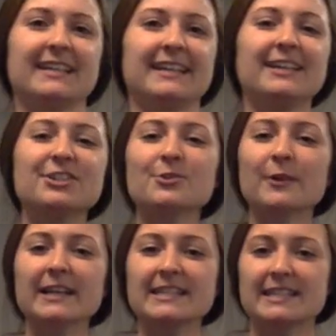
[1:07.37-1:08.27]
Each
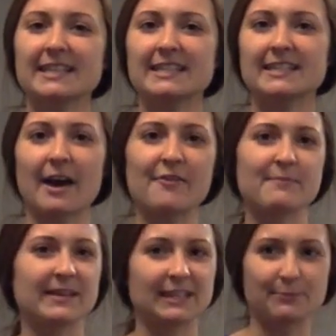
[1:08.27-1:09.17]
store consists of
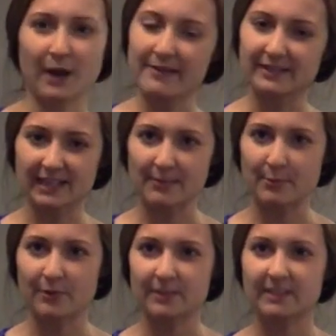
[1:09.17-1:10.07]
mainly private
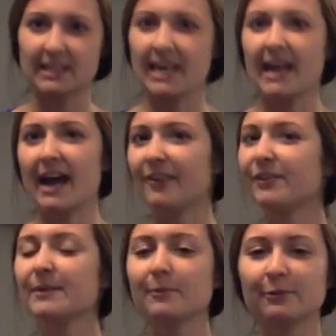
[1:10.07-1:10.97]
labels.
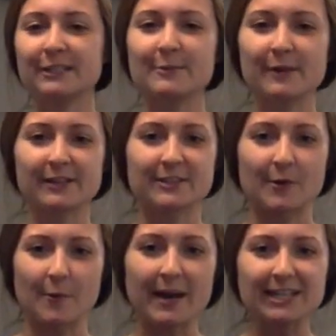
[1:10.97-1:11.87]
Every employee wears a
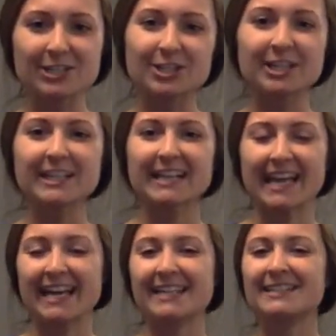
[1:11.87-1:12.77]
Hawaiian shirt,
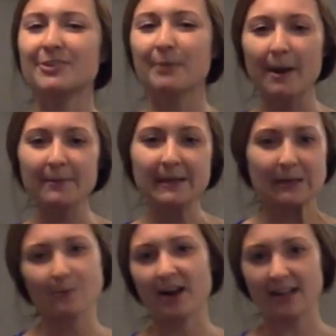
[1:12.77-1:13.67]
and you're probably going
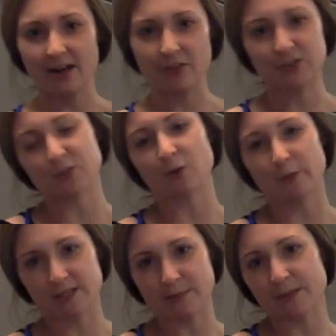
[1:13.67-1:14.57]
to walk out of the store
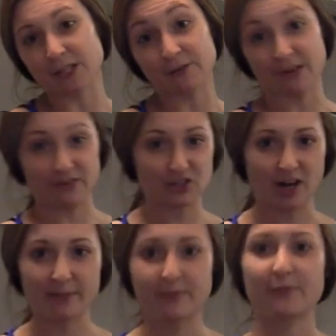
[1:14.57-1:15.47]
with something you've never
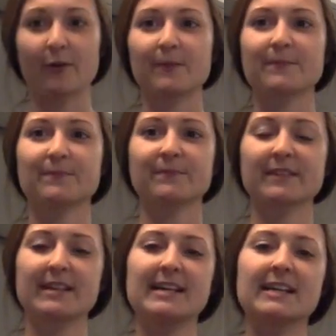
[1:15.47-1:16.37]
tried before.
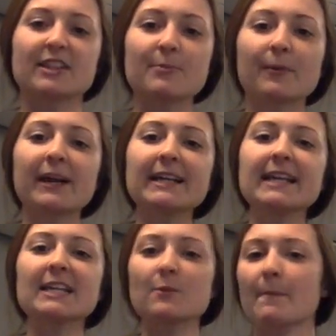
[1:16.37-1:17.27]
The brand
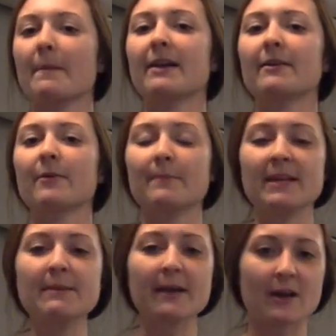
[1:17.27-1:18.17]
has what
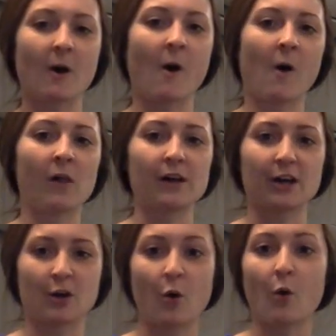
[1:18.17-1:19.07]
many might call a
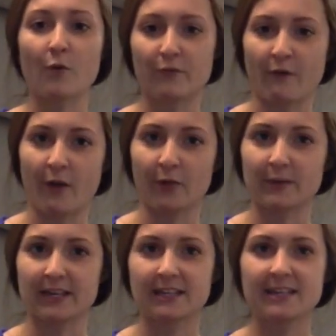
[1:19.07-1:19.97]
cult
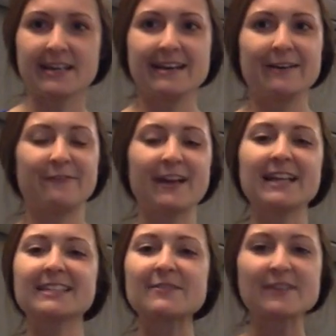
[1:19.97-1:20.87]
following.
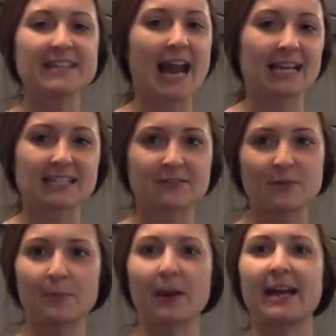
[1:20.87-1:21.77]
Fans and fanatics of the
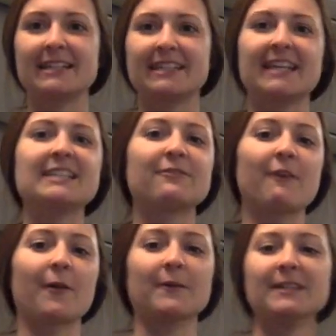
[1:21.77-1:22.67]
brand tend to follow